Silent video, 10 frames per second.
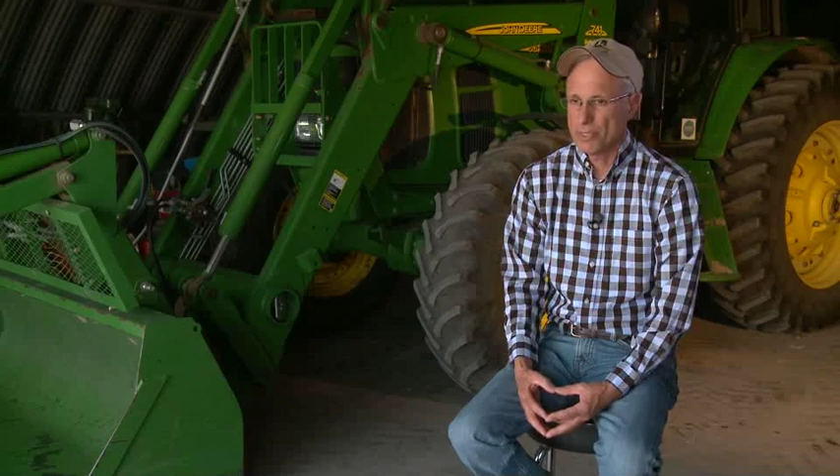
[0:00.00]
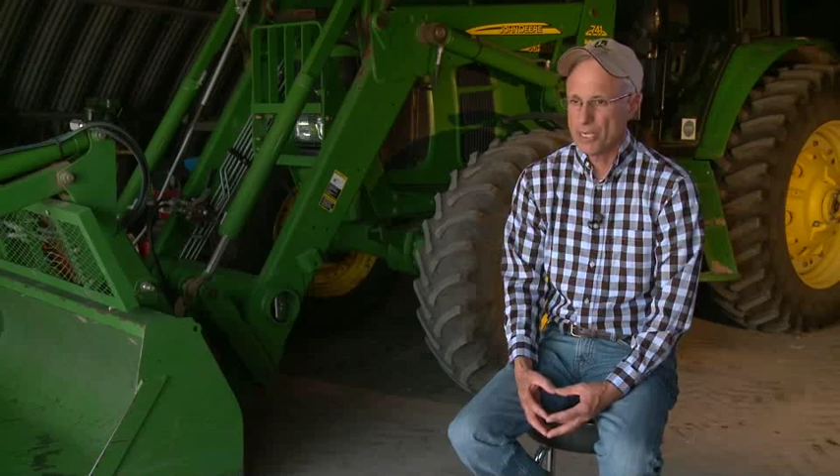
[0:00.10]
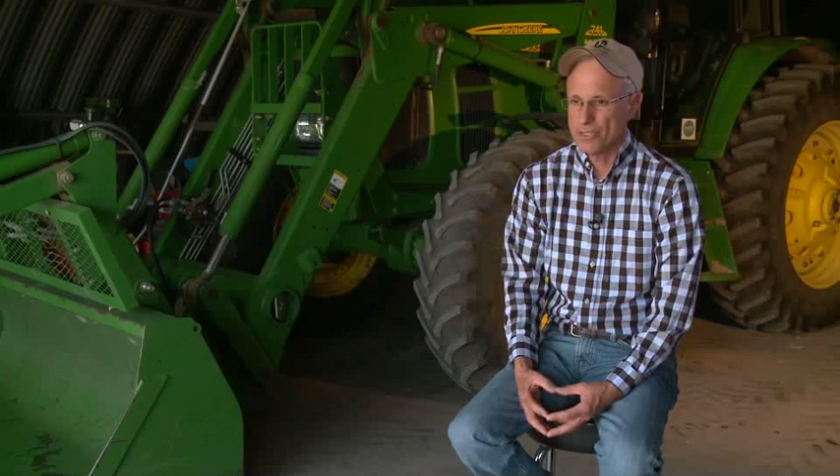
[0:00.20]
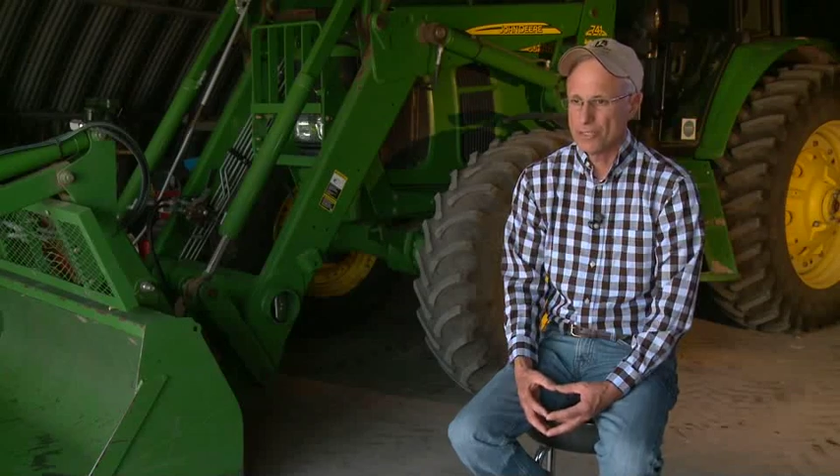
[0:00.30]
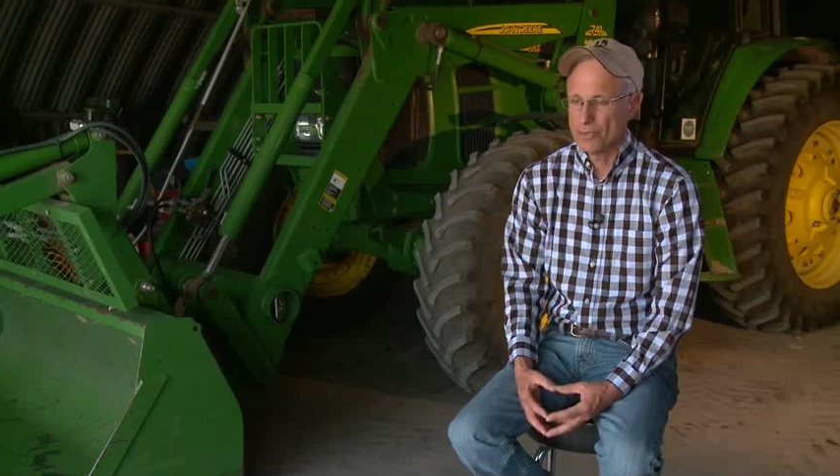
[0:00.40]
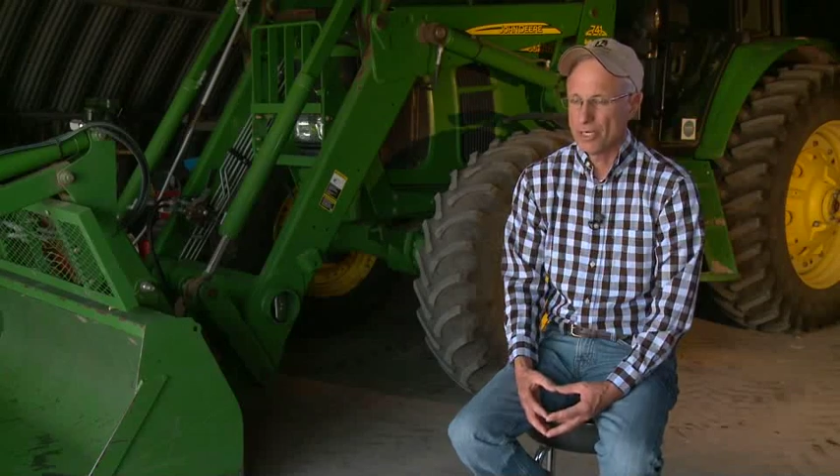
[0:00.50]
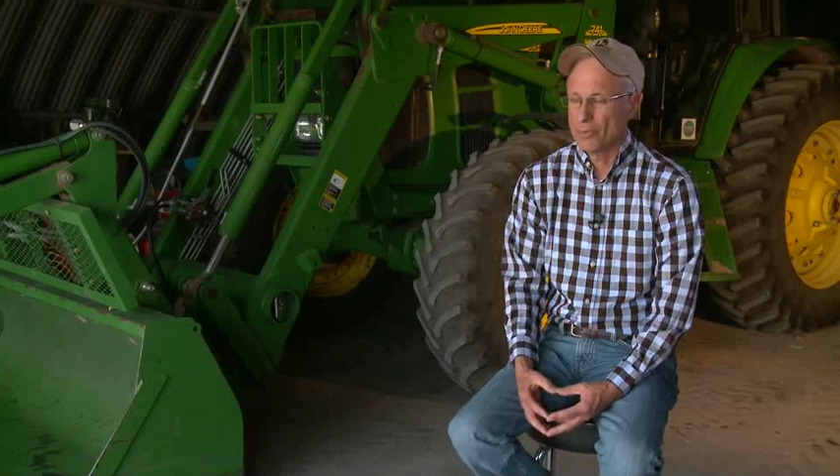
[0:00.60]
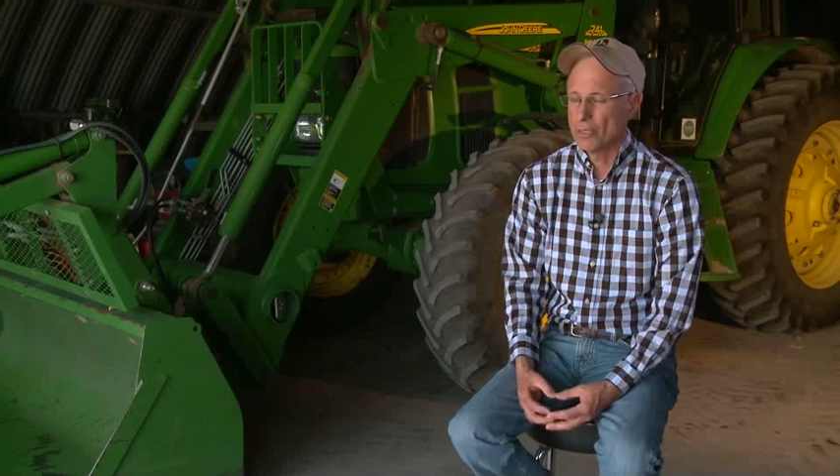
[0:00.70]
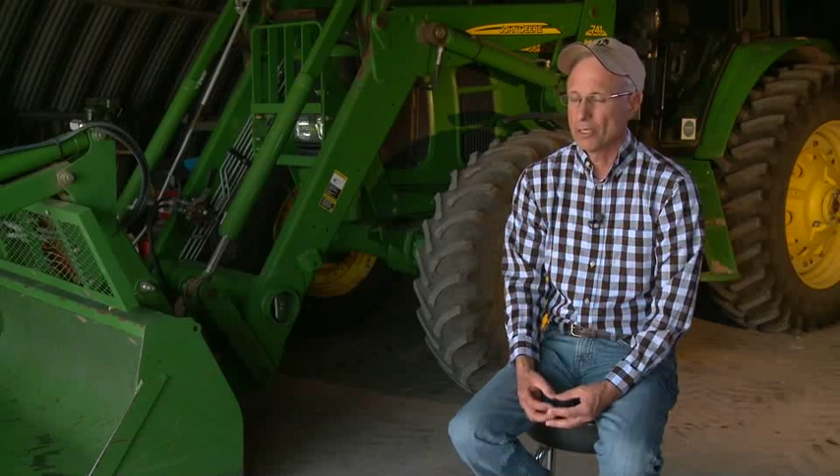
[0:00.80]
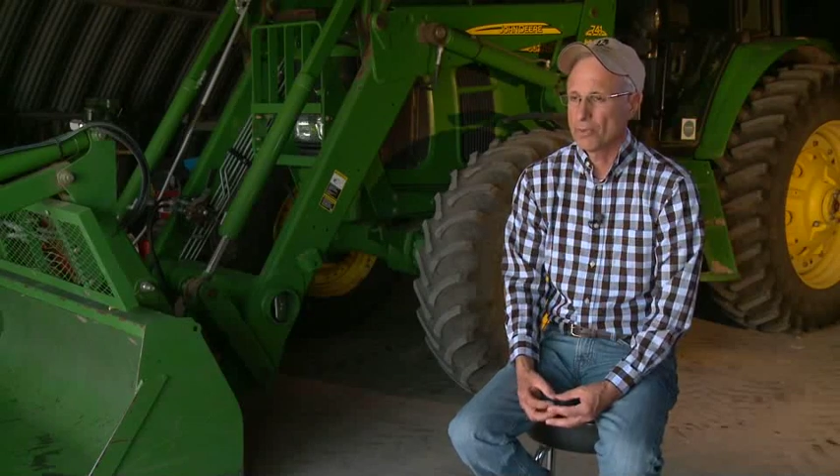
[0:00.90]
manager right
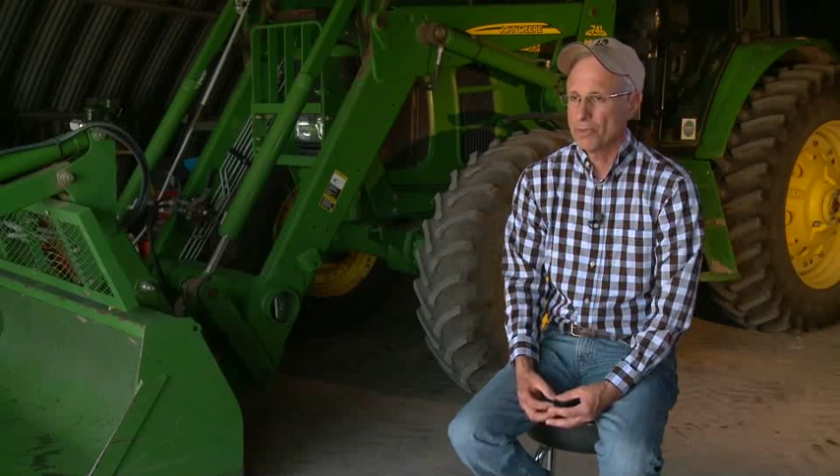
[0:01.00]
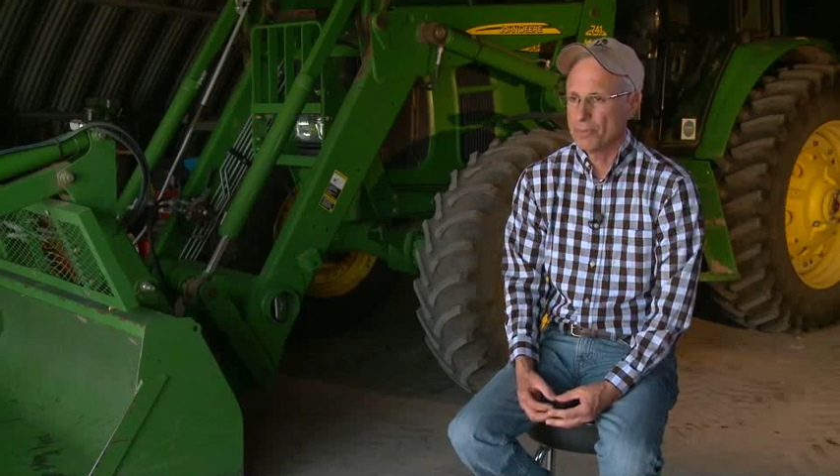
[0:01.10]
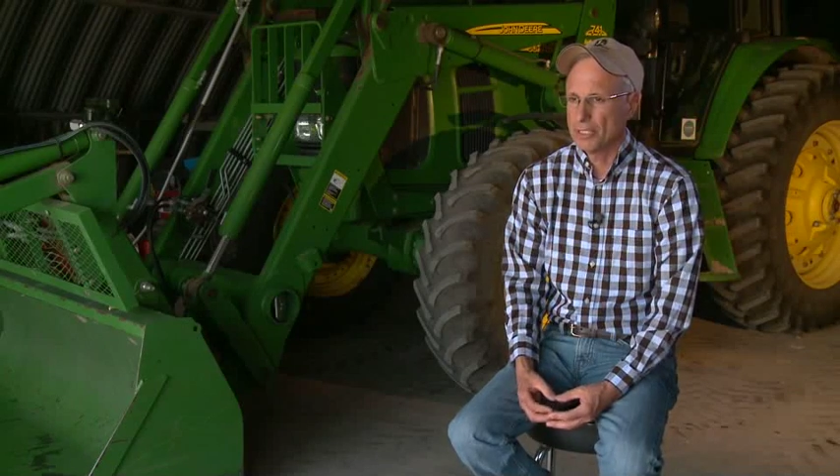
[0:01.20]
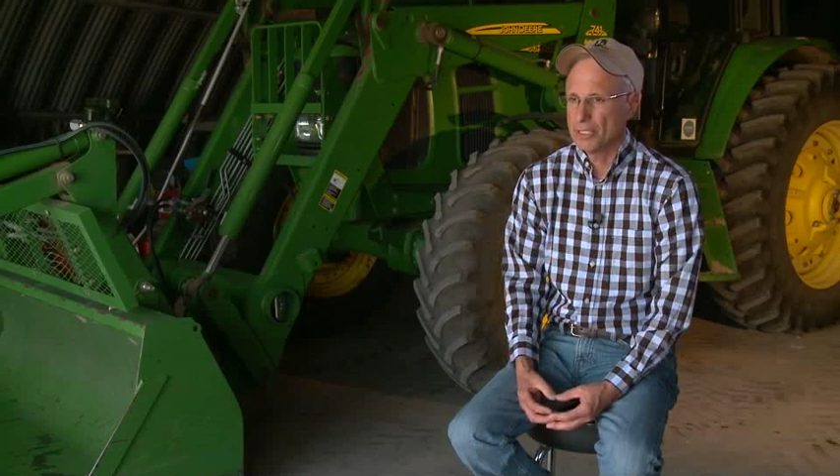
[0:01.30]
where our equipment